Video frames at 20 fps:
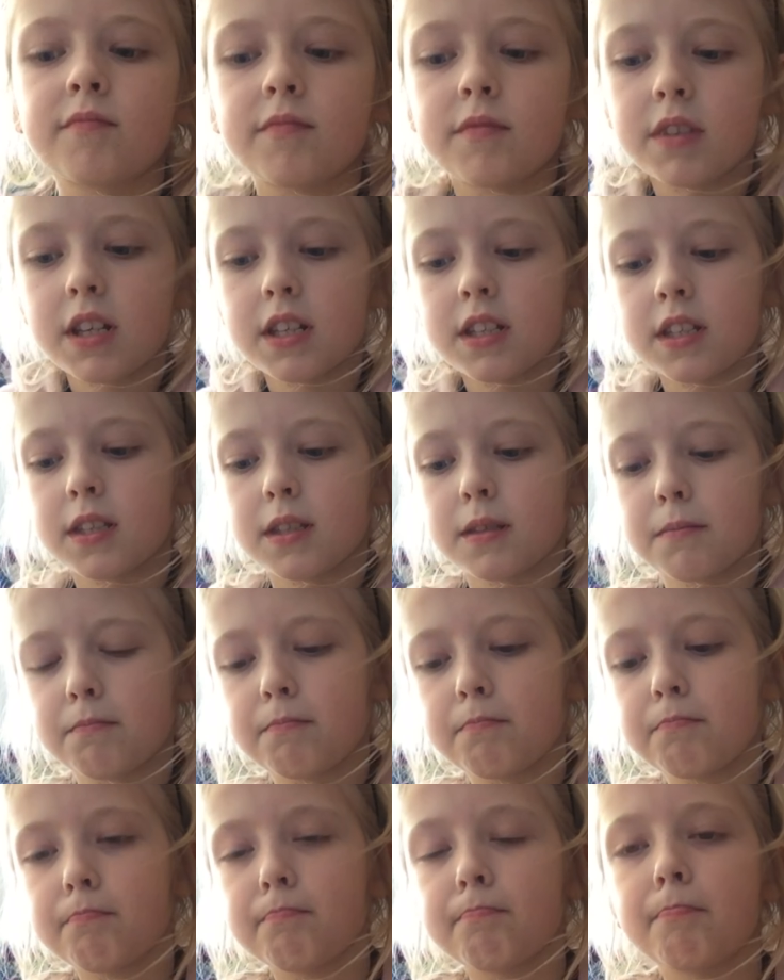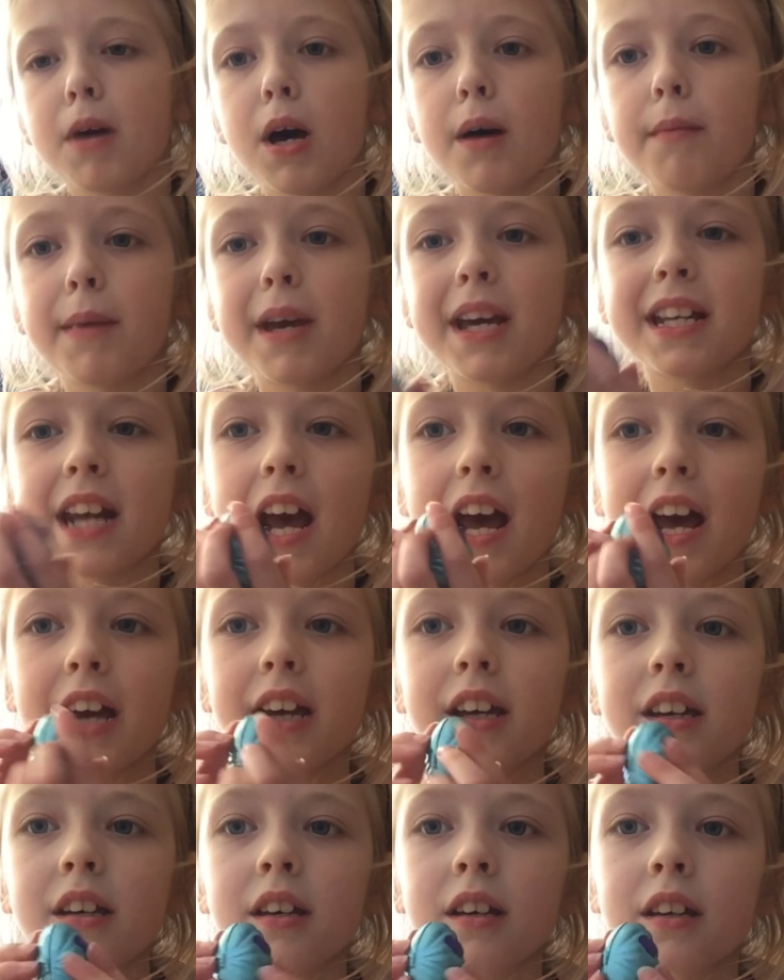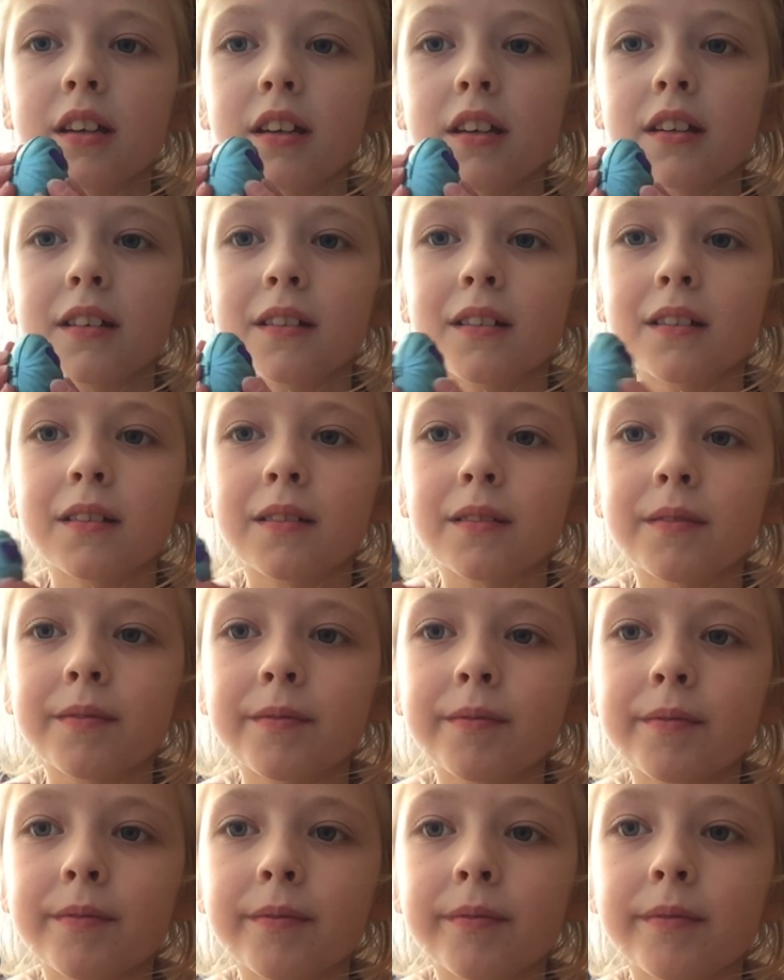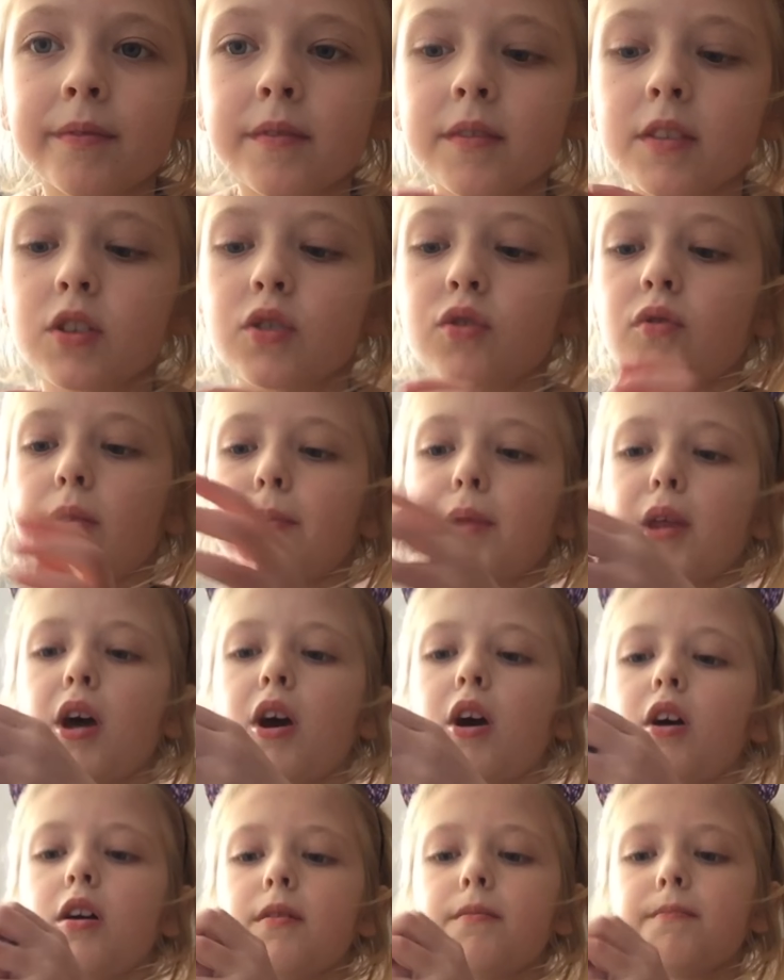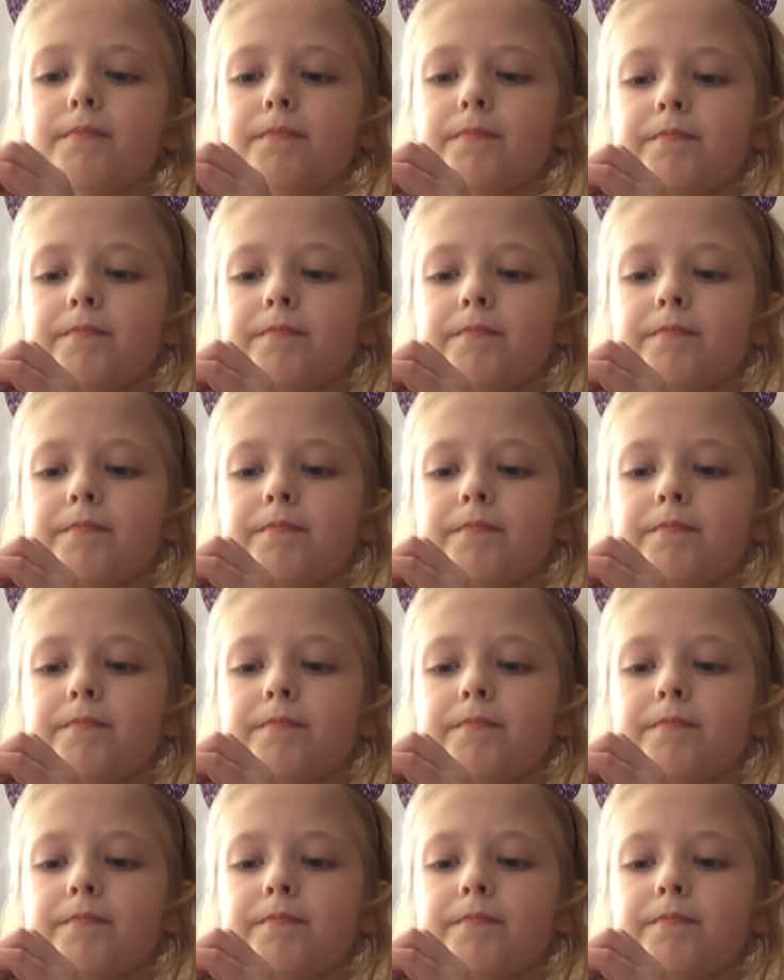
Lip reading: This mermaid egg. Let's rub the heart.